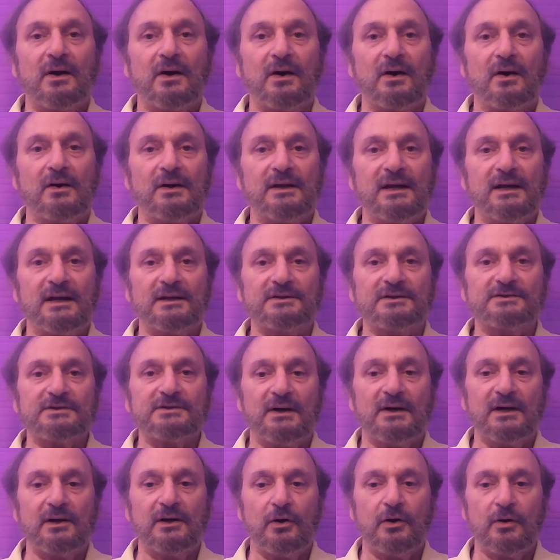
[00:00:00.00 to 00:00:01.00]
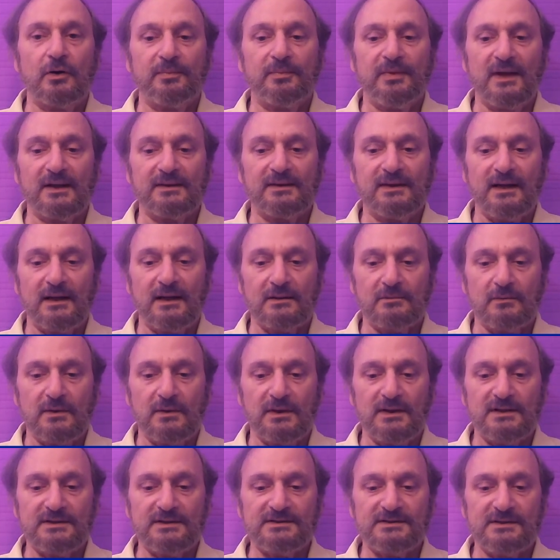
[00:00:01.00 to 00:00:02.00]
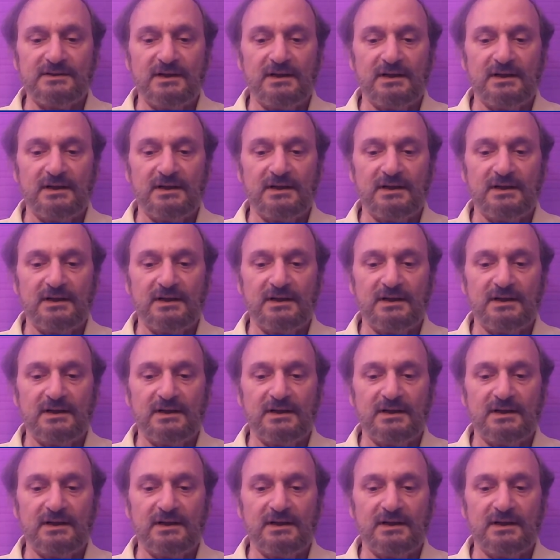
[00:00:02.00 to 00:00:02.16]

Okay, so I hope that that was